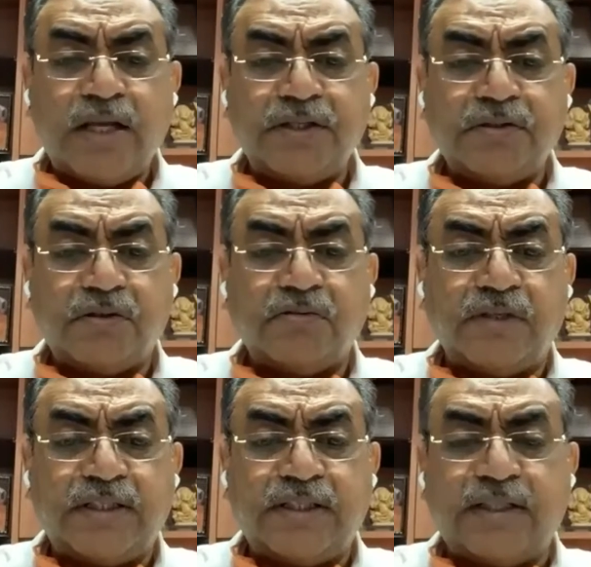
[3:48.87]

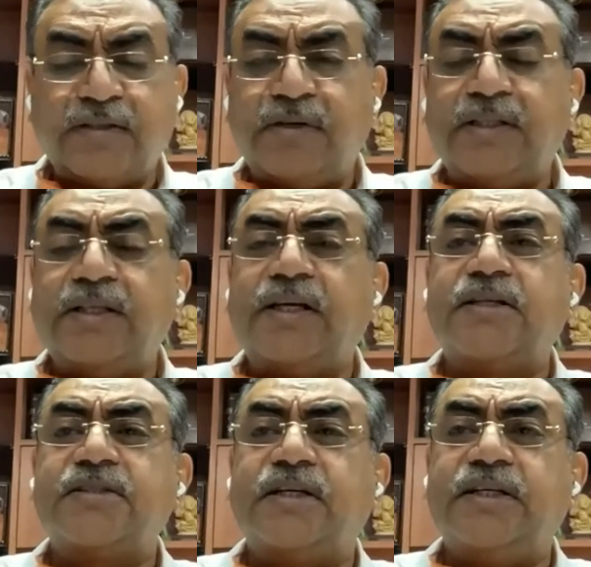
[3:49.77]
when there
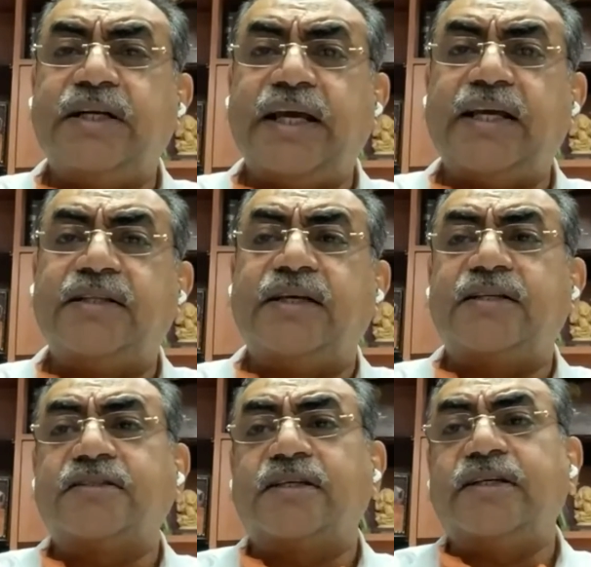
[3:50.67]
is a day,
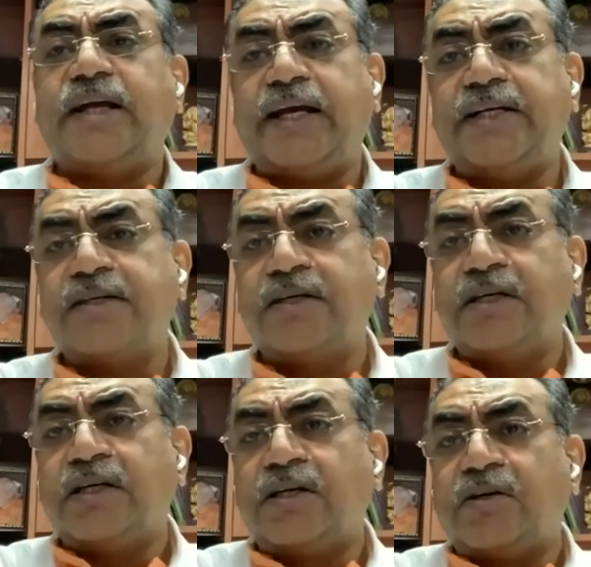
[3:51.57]
there is a night.
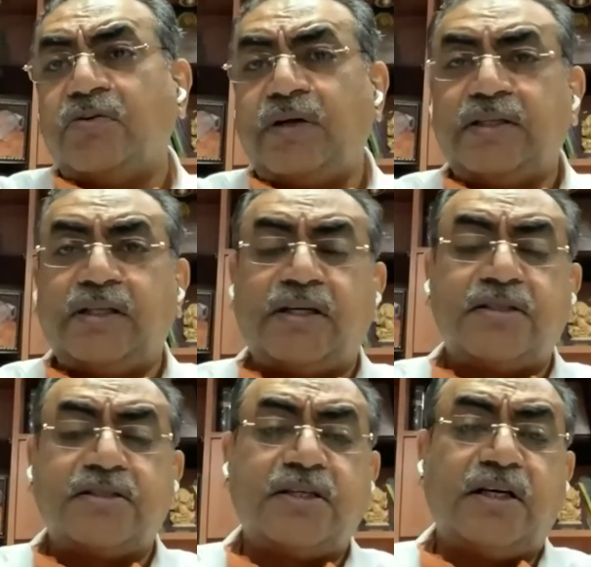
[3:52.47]
When there
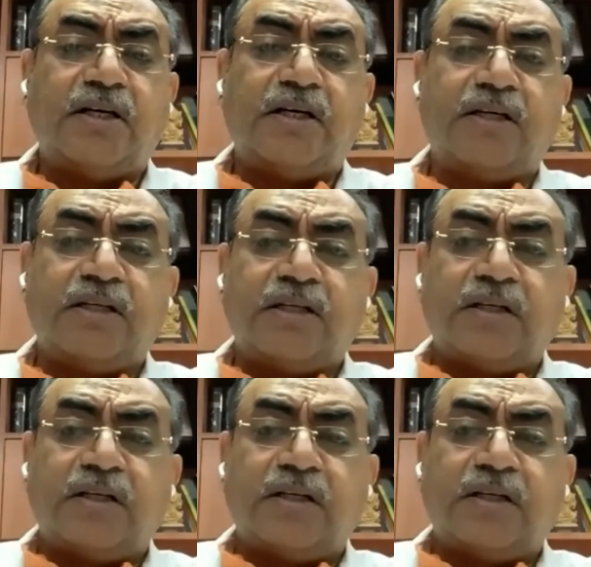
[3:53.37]
is a